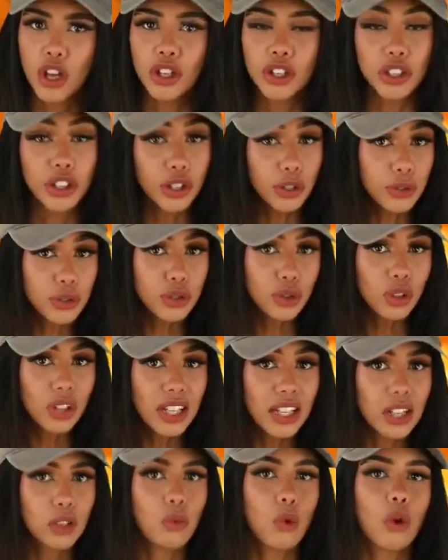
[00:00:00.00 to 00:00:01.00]

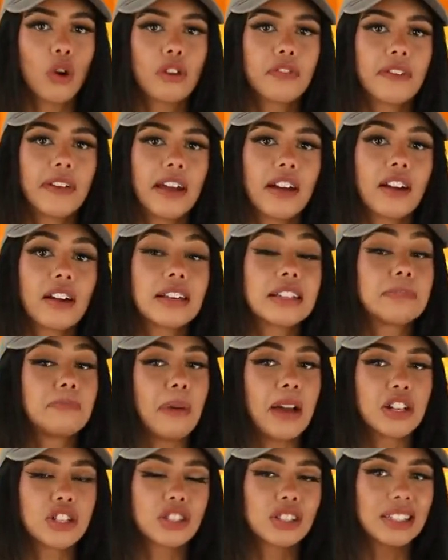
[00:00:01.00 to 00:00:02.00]
Usually in warfare,
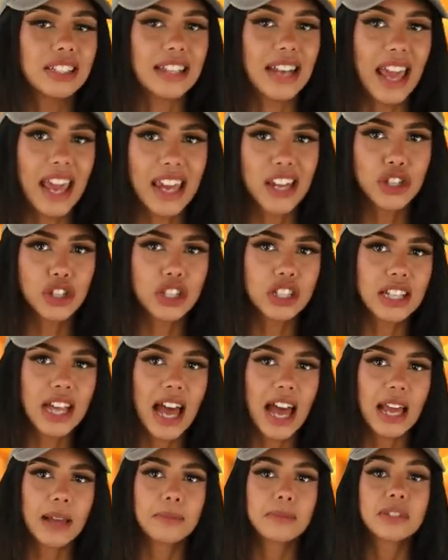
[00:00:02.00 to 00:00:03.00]
especially in ancient
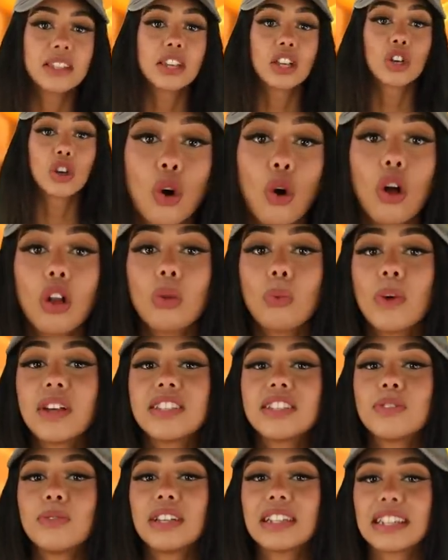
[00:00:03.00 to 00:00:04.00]
times, the goal
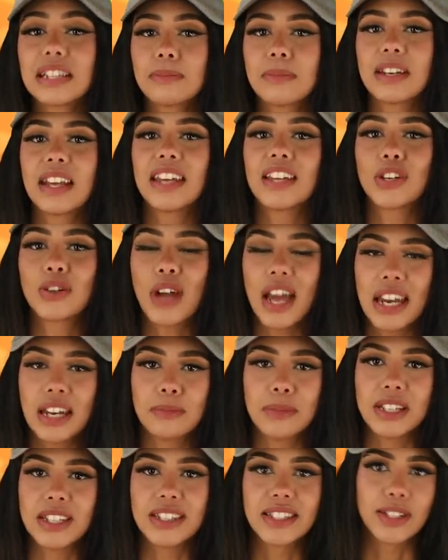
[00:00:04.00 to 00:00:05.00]
was to eliminate your
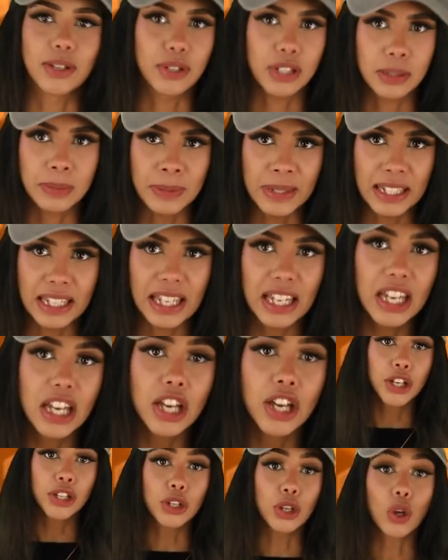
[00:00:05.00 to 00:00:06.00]
enemies, so to speak.
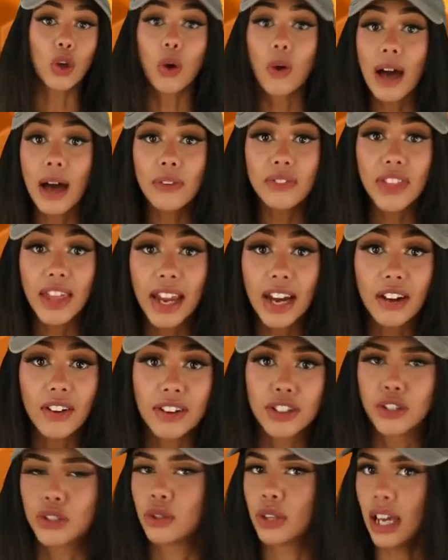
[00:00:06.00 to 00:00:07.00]
You go out there
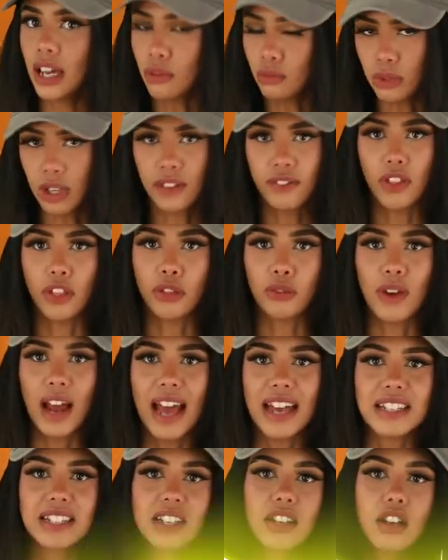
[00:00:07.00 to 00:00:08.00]
and you get rid of the
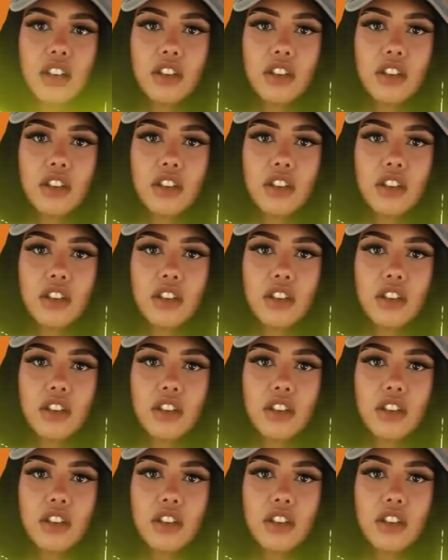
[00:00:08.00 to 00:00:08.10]
threat.